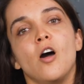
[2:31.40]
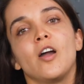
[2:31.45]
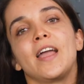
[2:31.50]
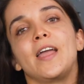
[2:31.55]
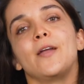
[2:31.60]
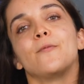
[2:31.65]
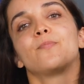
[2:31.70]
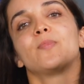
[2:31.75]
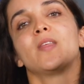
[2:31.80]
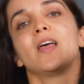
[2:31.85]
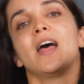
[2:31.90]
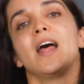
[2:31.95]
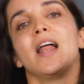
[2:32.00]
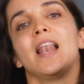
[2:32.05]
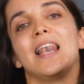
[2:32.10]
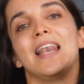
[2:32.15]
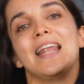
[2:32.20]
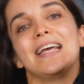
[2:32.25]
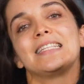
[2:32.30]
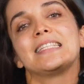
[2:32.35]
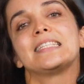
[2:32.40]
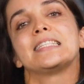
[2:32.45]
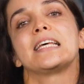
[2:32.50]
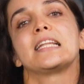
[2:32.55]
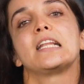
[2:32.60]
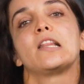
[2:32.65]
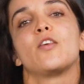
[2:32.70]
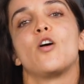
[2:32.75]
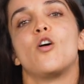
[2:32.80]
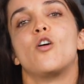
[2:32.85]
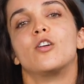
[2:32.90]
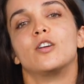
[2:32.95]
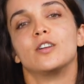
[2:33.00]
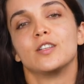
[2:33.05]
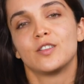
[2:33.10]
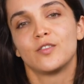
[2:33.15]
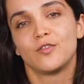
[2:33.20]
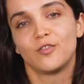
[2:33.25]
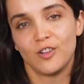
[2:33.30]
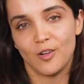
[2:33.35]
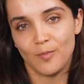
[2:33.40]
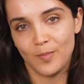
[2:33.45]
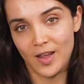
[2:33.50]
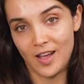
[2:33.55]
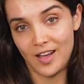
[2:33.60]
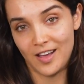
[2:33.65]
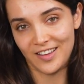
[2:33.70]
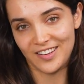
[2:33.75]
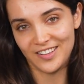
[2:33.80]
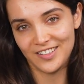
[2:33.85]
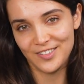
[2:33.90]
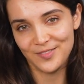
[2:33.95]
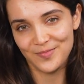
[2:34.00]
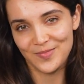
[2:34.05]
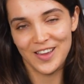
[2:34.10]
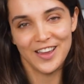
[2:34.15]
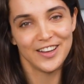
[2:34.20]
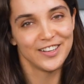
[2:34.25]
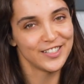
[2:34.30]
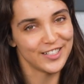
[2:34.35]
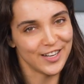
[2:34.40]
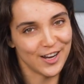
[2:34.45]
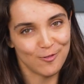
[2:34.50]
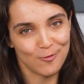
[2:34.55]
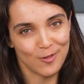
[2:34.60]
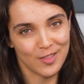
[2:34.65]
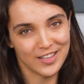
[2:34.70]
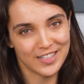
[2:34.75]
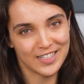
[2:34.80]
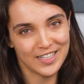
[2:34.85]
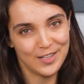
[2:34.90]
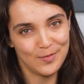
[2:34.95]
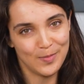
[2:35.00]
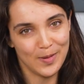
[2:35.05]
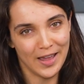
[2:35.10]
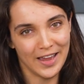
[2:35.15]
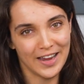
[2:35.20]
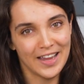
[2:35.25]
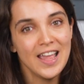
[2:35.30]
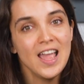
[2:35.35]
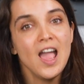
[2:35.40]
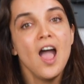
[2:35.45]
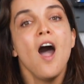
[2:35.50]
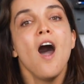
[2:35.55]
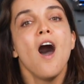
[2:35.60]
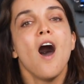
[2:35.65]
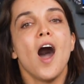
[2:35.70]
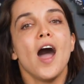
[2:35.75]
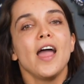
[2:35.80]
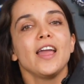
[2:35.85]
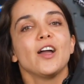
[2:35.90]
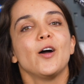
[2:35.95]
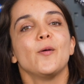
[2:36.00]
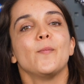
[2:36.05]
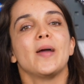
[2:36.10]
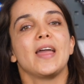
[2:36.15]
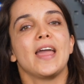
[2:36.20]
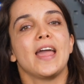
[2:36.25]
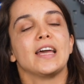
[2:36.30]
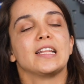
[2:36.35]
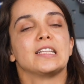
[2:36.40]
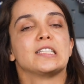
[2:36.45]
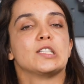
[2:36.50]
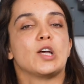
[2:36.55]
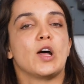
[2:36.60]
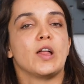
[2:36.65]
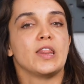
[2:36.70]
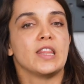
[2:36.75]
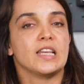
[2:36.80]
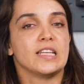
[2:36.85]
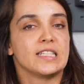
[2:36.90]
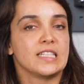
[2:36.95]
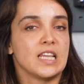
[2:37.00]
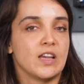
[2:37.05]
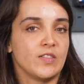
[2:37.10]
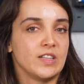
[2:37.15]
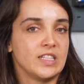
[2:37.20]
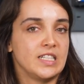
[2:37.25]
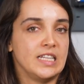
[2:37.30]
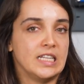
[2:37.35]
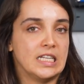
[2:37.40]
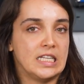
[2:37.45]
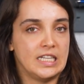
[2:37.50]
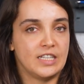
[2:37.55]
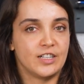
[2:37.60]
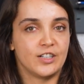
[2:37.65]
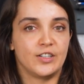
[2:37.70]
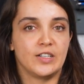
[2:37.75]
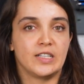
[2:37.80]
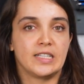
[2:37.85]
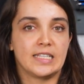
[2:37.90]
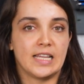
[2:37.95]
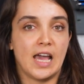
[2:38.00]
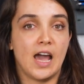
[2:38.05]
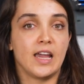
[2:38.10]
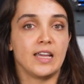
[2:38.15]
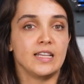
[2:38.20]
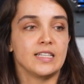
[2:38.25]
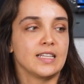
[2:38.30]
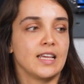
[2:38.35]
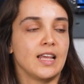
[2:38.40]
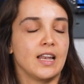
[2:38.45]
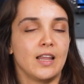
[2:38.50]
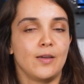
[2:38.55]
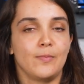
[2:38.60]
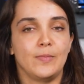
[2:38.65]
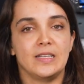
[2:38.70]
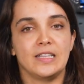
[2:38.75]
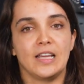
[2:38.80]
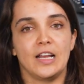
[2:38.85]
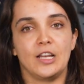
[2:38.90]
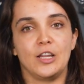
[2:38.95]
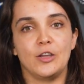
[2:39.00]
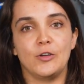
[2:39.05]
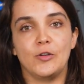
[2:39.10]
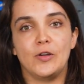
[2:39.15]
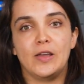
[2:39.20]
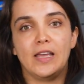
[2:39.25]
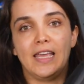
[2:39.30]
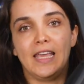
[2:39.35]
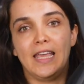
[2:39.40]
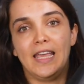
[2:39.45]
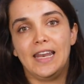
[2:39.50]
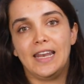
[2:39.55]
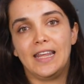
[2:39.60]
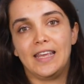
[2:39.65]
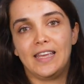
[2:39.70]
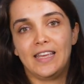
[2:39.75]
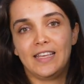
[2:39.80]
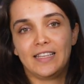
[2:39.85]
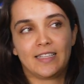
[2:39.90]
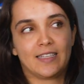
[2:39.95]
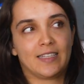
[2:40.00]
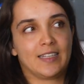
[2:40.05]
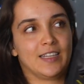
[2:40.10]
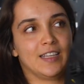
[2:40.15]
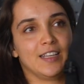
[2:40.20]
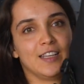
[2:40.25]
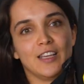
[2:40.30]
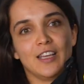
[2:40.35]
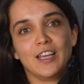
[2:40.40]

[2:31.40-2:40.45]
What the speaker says: Okay, let's settle the horse from behind and start with the Seatpack. I got my hands on the 17-liter size, and let me tell you, it is